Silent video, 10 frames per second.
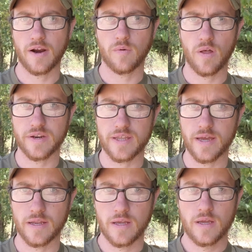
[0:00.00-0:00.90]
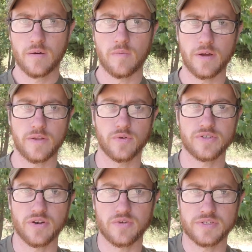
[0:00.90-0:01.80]
quality kit, what you'll
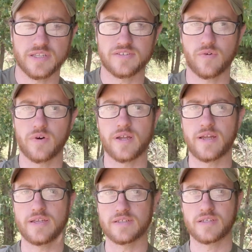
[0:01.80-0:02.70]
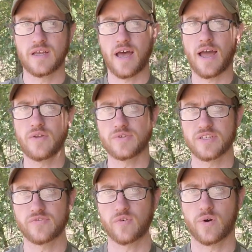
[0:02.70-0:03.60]
start using this for is, I use
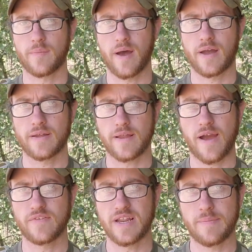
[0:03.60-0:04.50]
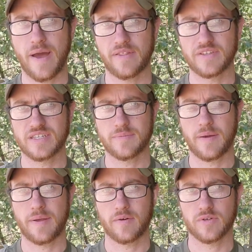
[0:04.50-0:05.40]
this for my everyday bag. This has my
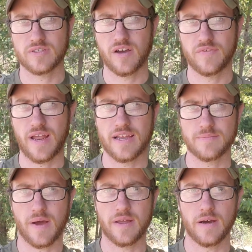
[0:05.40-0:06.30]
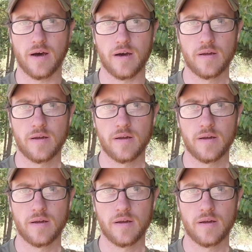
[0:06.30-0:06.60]
medical stuff and has my